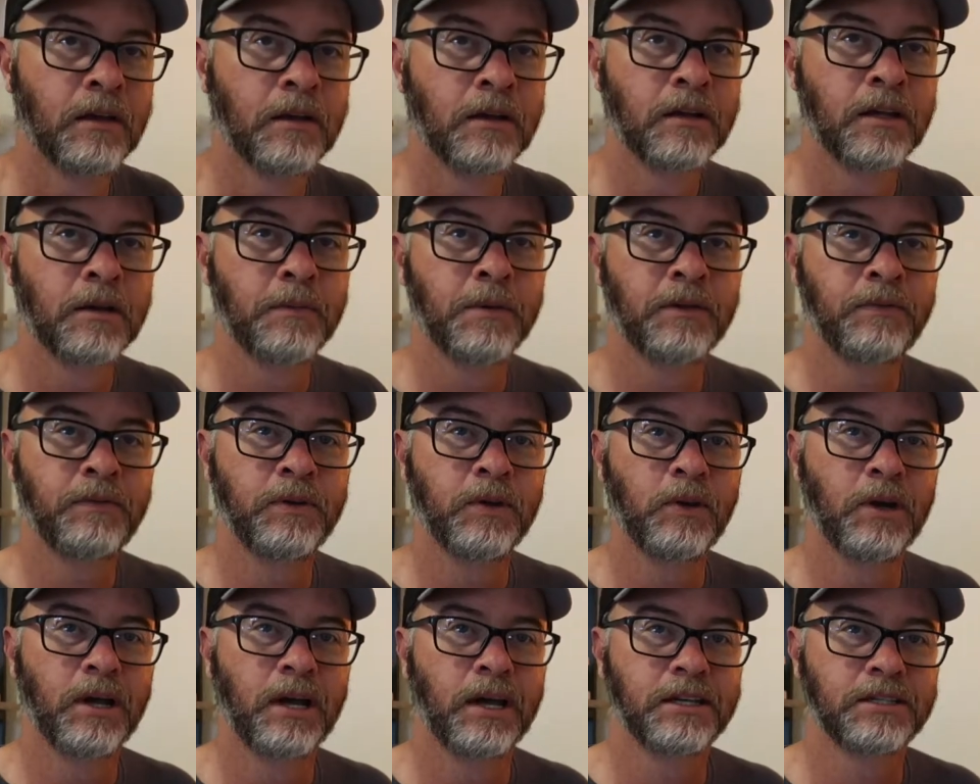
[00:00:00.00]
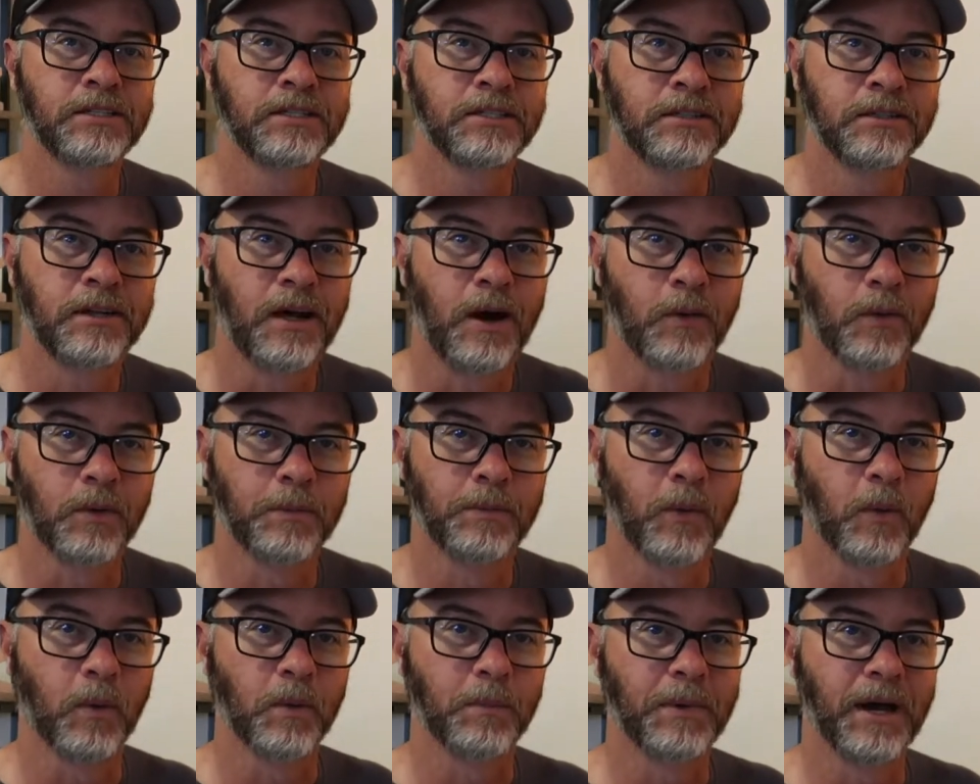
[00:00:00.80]
Give me a few days, I'll
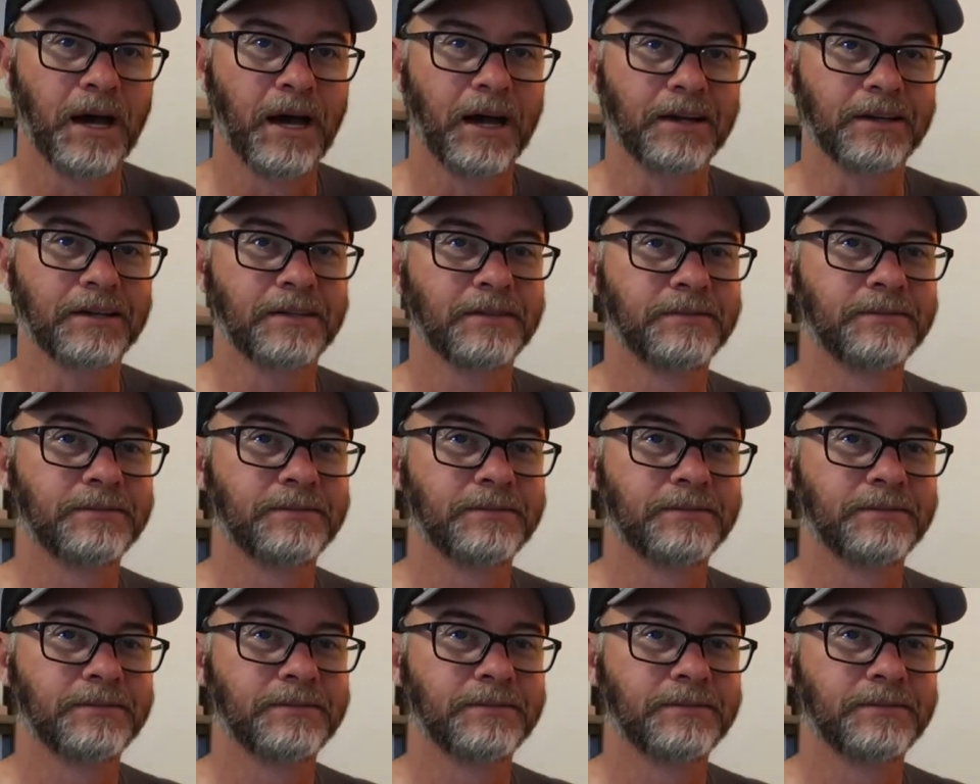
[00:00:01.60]
report back.